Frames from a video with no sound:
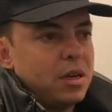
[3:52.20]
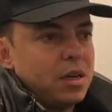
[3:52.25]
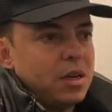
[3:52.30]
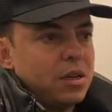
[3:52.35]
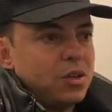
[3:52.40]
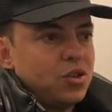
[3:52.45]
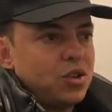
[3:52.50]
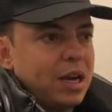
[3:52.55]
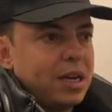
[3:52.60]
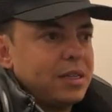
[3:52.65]

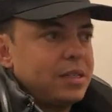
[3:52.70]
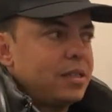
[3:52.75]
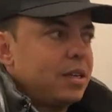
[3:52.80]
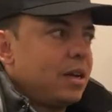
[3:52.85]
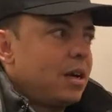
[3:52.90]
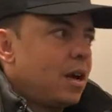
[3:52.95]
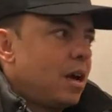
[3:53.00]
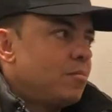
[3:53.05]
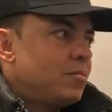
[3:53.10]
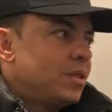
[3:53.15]
Jason
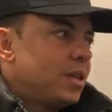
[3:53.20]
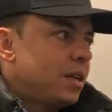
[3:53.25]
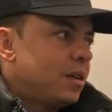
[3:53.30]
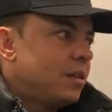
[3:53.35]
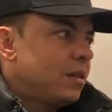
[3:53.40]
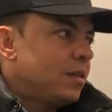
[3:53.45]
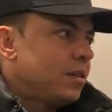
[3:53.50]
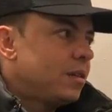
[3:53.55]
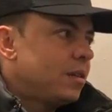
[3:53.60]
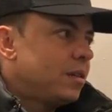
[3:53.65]
comes
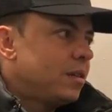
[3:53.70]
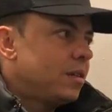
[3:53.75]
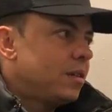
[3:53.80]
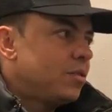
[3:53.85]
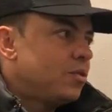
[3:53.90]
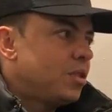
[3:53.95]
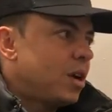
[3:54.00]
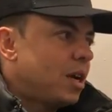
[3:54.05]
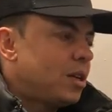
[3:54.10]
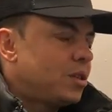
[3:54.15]
in,
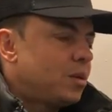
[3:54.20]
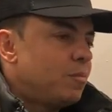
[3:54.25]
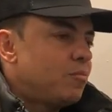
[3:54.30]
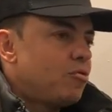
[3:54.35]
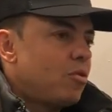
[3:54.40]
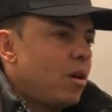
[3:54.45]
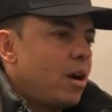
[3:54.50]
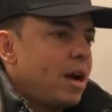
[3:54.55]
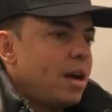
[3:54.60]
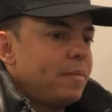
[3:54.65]
Jason
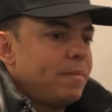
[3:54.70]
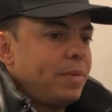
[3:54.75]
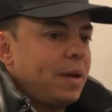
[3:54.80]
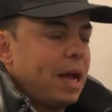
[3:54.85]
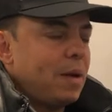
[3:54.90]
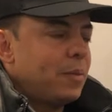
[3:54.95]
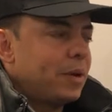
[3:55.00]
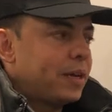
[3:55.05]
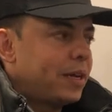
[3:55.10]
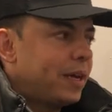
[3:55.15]
Pryor,
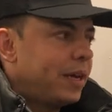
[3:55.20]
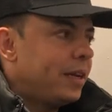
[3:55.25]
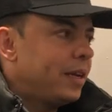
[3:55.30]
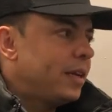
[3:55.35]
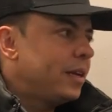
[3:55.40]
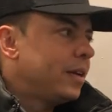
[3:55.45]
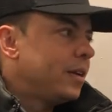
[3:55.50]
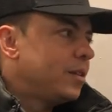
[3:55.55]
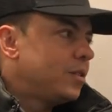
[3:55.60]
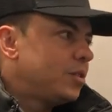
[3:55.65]
playing with
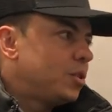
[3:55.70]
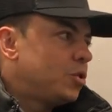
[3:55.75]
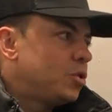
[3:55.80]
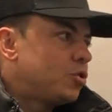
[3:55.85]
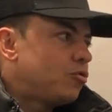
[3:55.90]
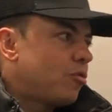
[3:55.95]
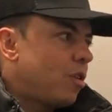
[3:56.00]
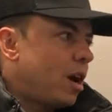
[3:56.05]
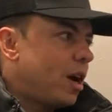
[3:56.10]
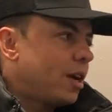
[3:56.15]
Keeley, 2
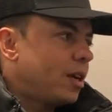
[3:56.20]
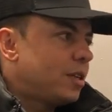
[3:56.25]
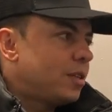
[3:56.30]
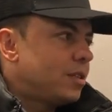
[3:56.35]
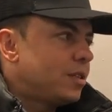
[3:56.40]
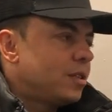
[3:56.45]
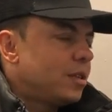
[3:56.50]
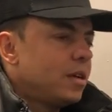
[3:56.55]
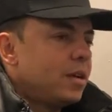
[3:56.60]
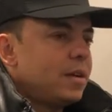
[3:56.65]

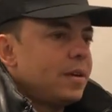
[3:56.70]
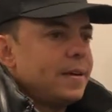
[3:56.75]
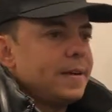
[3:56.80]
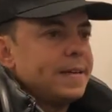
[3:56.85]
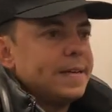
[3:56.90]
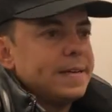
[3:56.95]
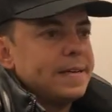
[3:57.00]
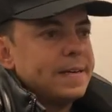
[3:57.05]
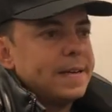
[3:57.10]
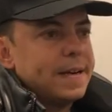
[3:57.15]
strikers.
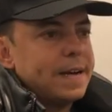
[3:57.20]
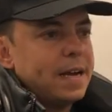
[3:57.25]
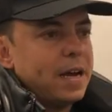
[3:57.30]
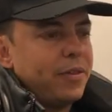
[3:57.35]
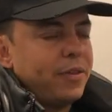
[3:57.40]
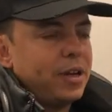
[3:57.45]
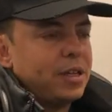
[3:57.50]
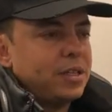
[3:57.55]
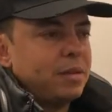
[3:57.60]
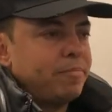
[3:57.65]
I
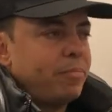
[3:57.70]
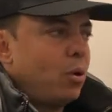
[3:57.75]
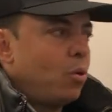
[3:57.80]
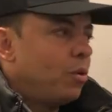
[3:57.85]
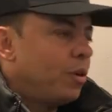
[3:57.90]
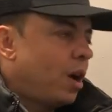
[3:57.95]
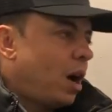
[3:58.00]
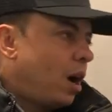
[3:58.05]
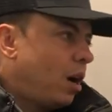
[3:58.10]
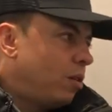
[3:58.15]
think that's
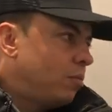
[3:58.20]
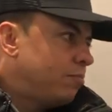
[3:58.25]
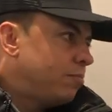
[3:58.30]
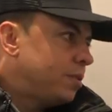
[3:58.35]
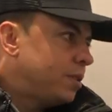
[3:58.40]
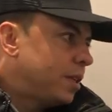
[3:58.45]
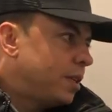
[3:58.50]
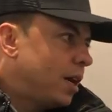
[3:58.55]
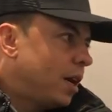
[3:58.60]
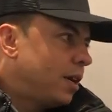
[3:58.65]
important at home
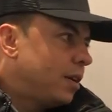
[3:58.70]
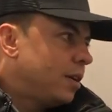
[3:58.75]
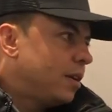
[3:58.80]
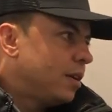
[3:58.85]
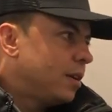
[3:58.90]
today.